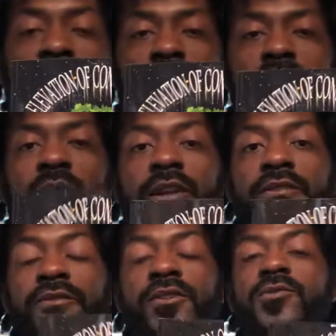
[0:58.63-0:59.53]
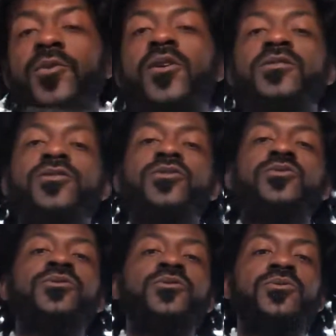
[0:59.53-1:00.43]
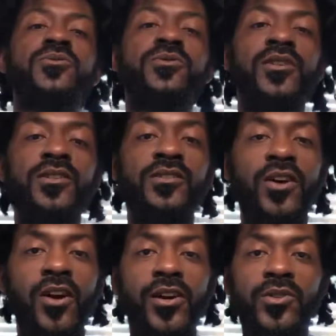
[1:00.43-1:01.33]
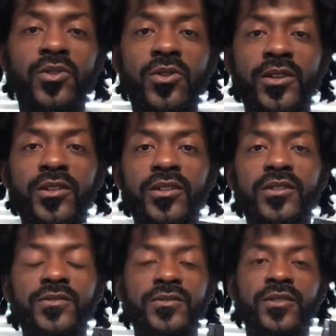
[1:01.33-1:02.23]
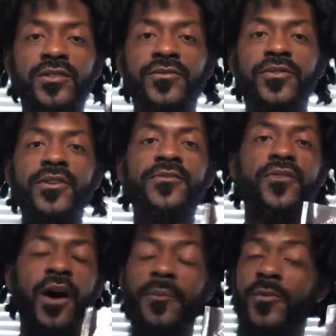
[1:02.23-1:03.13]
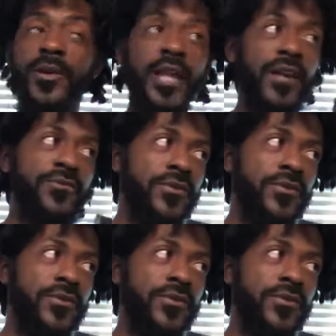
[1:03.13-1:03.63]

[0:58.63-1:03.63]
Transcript: He one of the first ones on YouTube, to start doing the freeform. I mean, well, not the